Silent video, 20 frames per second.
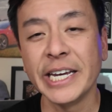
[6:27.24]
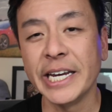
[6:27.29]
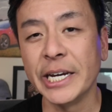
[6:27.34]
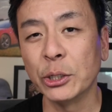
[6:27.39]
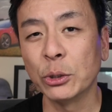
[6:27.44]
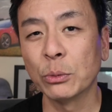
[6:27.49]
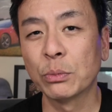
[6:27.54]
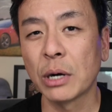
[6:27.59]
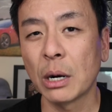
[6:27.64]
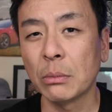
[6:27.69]

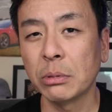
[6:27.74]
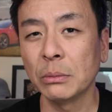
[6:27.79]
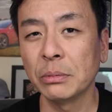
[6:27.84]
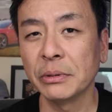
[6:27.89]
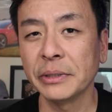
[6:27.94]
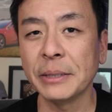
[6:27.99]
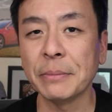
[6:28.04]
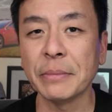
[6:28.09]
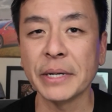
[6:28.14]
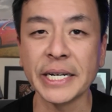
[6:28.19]
it'll
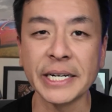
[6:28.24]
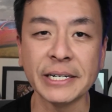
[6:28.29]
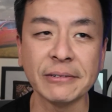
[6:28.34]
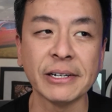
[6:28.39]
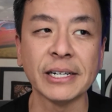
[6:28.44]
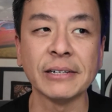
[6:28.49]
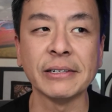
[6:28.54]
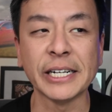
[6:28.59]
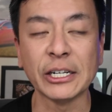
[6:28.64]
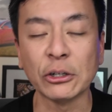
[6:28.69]
probably
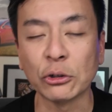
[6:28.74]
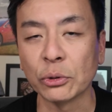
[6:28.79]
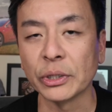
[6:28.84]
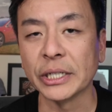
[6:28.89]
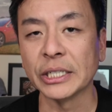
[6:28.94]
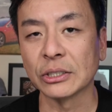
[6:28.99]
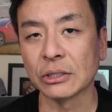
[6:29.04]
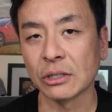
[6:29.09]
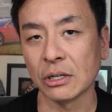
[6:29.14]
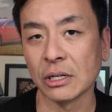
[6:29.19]
mean an
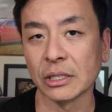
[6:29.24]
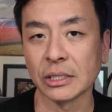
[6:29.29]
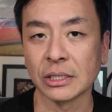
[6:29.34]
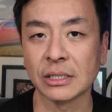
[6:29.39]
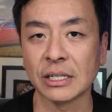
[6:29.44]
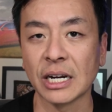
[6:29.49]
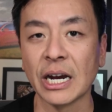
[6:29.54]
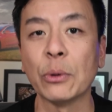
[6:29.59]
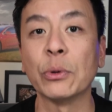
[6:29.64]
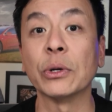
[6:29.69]
increased
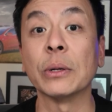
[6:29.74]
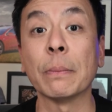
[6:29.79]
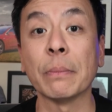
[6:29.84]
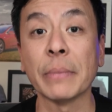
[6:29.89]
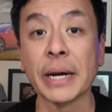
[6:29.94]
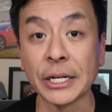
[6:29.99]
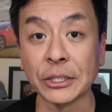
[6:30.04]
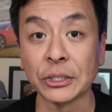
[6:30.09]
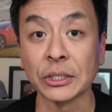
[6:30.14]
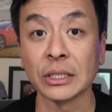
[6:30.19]
cost, I would
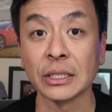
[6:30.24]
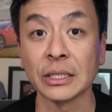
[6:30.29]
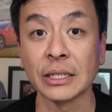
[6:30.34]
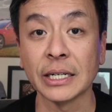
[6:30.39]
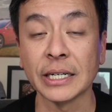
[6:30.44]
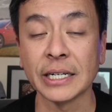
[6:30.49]
imagine,